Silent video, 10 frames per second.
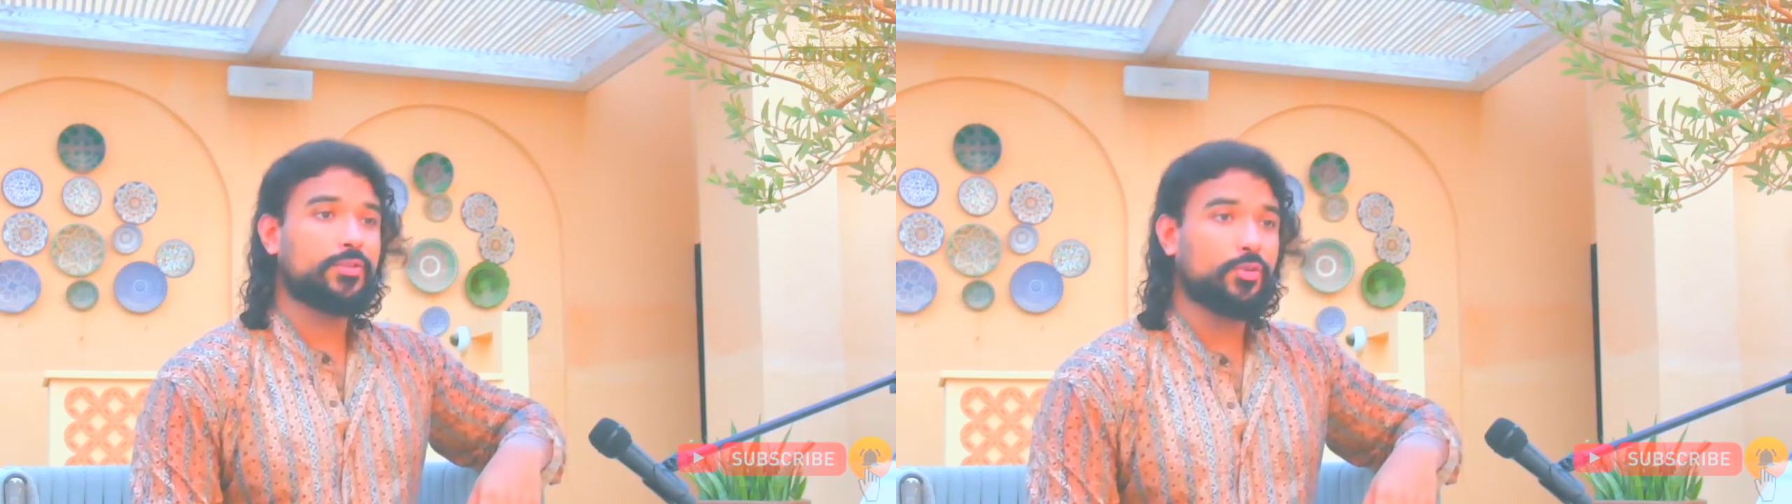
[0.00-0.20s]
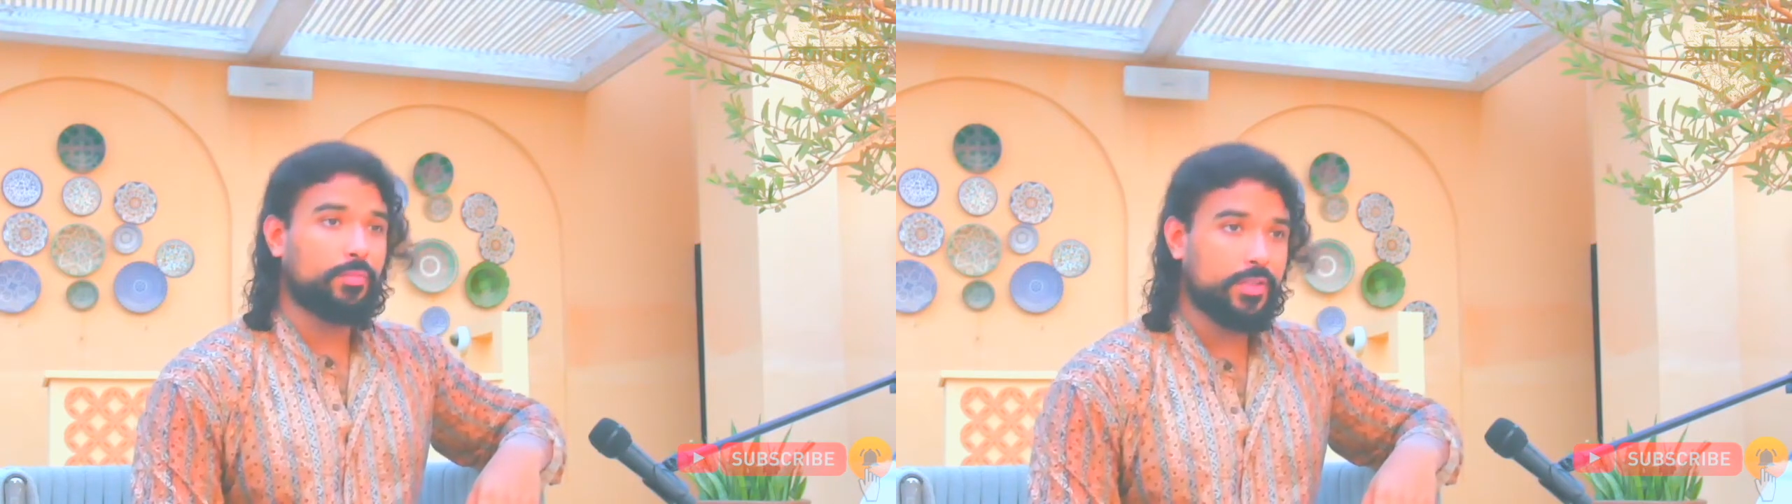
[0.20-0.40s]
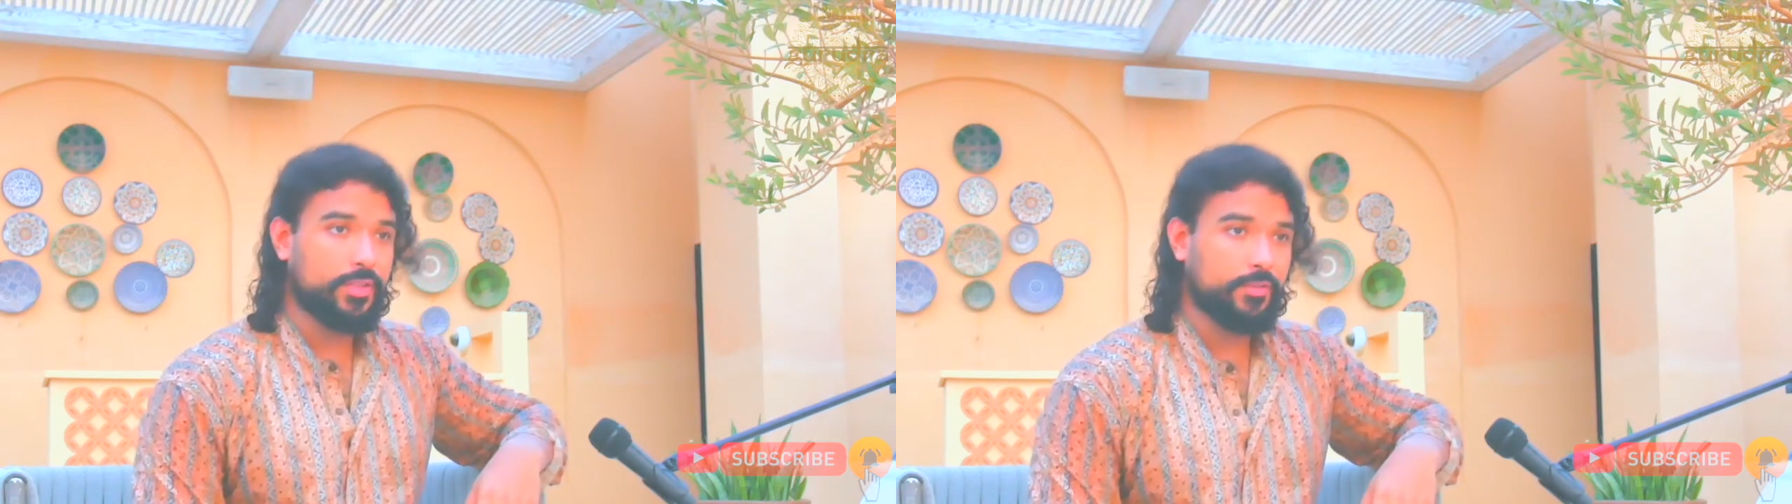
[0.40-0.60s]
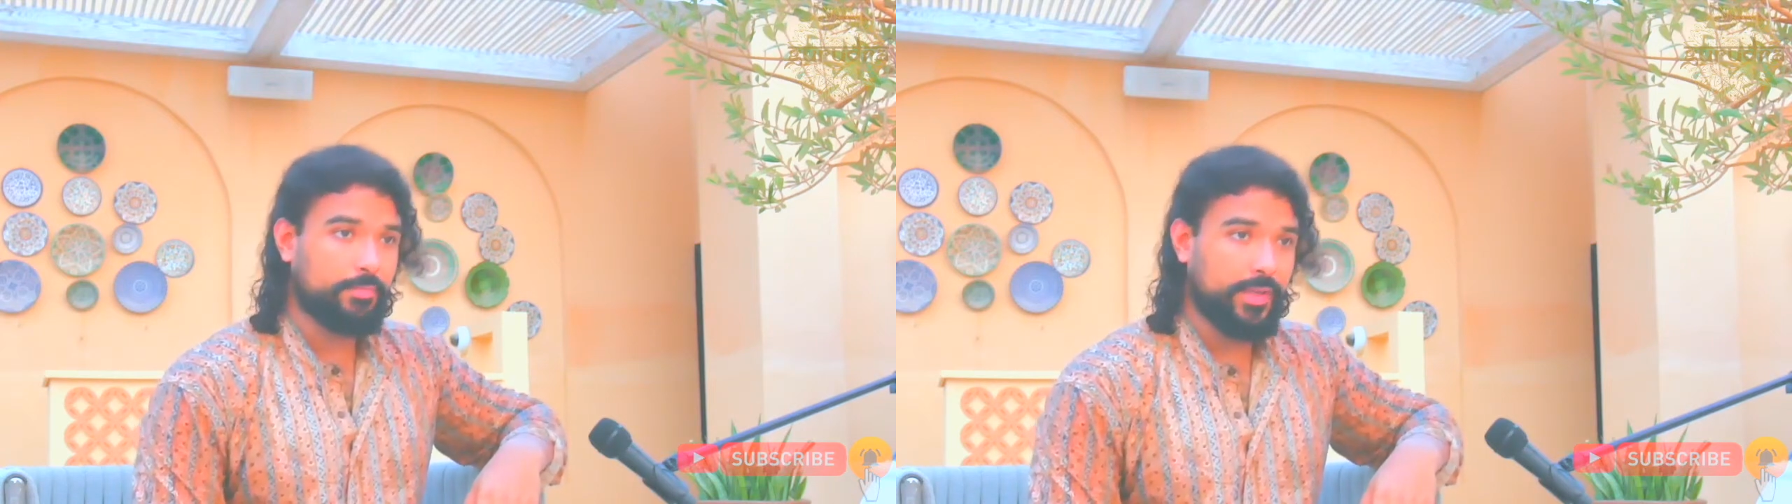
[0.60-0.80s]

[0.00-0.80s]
so much of